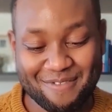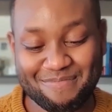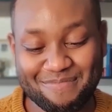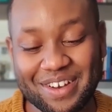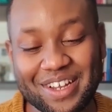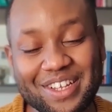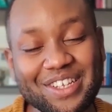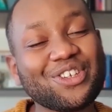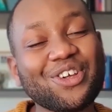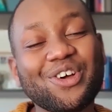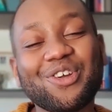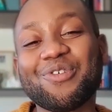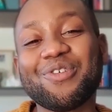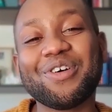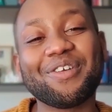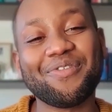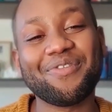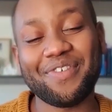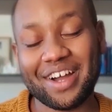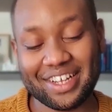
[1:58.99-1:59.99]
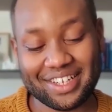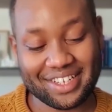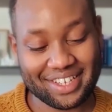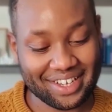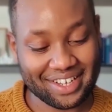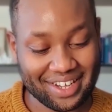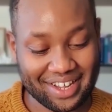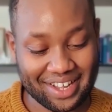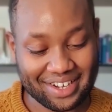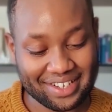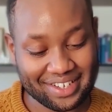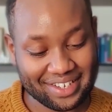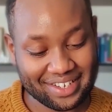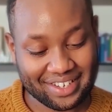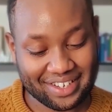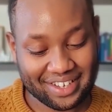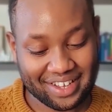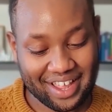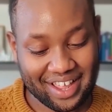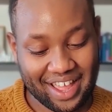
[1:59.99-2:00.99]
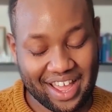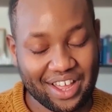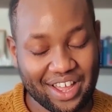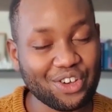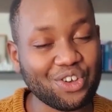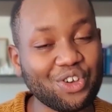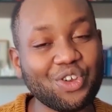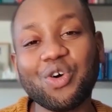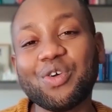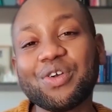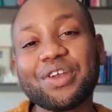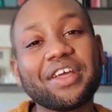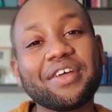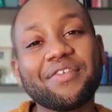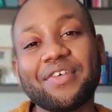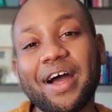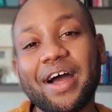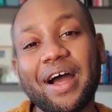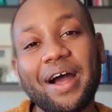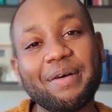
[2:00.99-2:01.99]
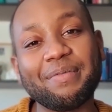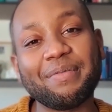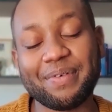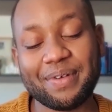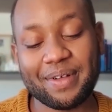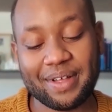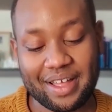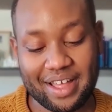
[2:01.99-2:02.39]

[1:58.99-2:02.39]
Please don't quit fighting, Dennis. Don't give up.